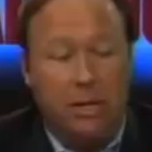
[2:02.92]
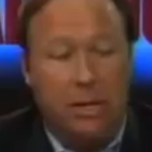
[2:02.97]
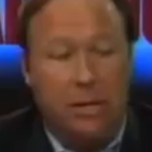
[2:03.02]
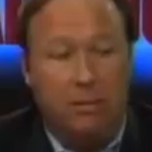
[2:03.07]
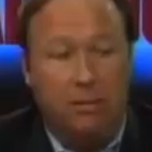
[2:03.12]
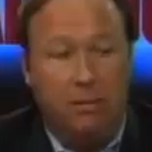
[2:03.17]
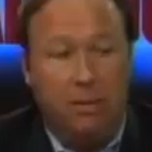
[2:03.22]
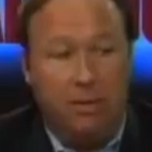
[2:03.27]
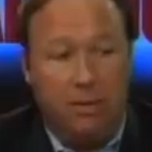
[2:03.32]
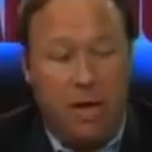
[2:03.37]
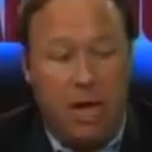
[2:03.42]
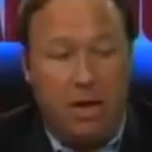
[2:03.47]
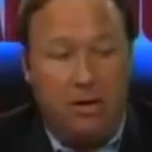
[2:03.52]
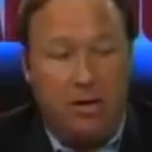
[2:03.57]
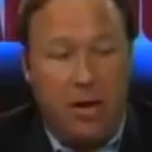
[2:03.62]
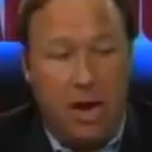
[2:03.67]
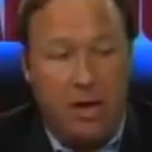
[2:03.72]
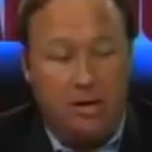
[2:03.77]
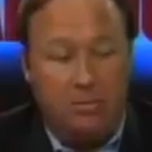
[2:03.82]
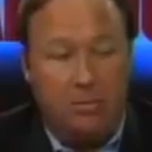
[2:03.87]
I'm going to
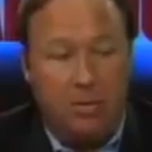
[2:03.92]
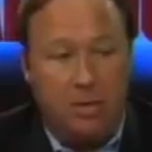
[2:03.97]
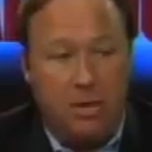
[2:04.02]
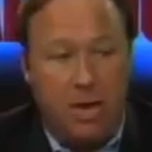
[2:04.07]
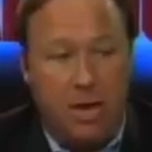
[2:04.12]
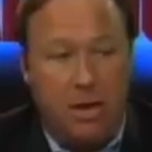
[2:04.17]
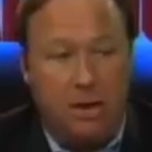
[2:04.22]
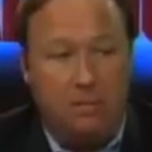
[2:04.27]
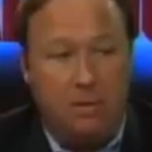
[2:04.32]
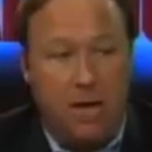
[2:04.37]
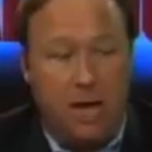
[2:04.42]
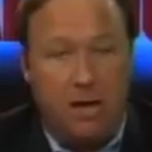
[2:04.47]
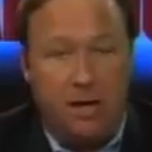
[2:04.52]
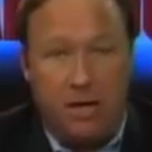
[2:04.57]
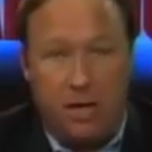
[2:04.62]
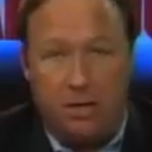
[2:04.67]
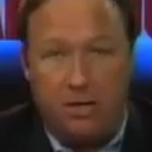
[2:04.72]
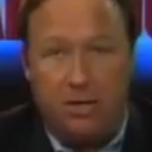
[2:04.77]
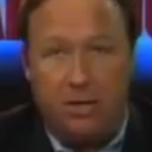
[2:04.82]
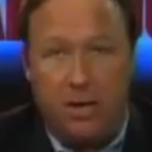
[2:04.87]
contact him today. Got
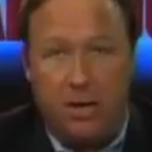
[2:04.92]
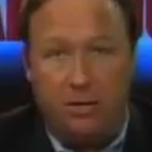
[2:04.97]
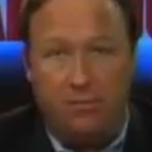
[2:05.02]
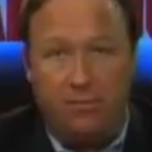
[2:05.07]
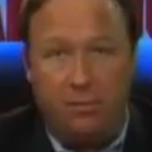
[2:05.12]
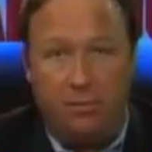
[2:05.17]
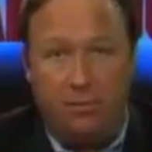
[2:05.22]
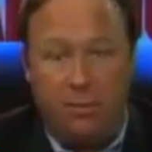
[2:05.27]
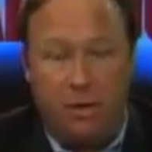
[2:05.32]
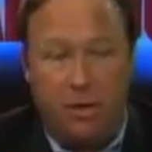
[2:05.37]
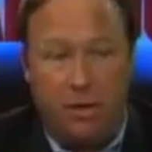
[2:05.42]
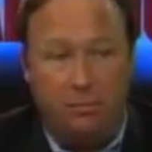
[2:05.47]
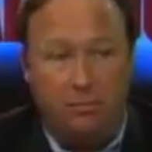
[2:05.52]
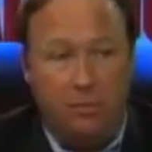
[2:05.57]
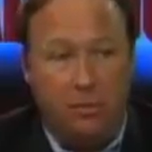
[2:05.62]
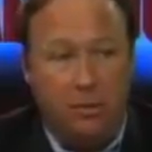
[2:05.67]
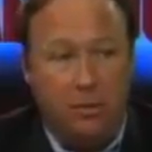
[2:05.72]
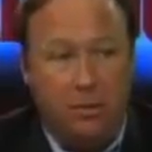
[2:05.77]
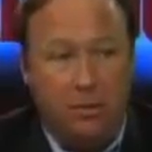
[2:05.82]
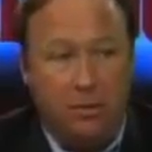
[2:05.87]
it yesterday from
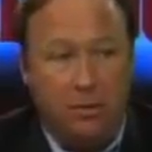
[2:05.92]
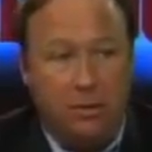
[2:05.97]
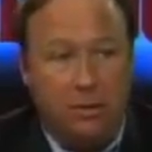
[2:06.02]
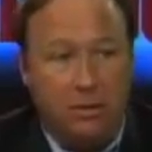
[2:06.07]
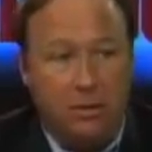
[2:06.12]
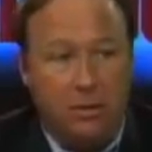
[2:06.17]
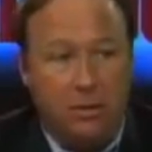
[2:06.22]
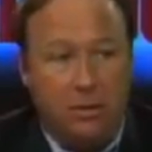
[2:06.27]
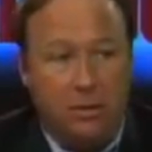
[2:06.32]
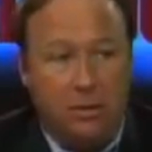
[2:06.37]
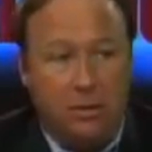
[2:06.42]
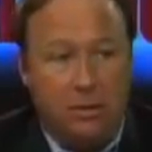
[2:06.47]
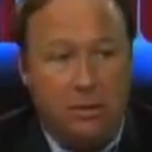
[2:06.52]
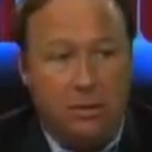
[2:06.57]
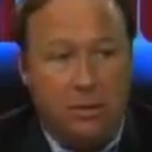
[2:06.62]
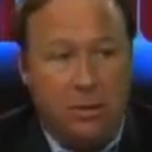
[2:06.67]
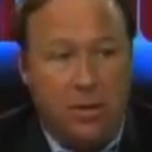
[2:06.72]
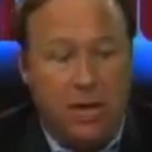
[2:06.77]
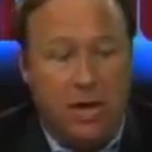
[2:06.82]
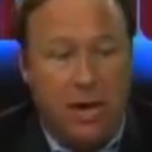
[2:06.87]

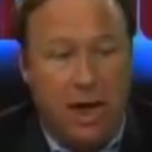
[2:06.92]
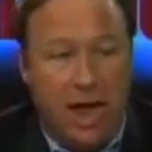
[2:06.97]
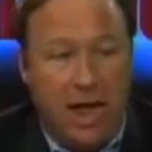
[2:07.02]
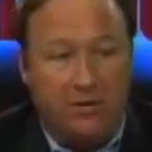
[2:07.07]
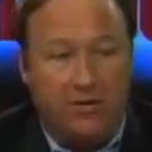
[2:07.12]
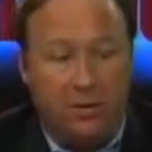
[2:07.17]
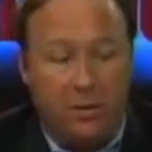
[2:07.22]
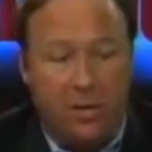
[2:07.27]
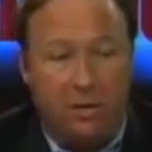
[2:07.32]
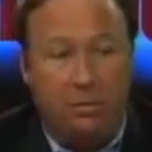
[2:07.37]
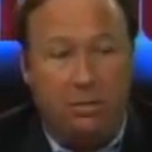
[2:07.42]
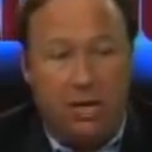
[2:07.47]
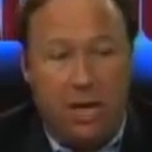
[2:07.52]
Ed Asner,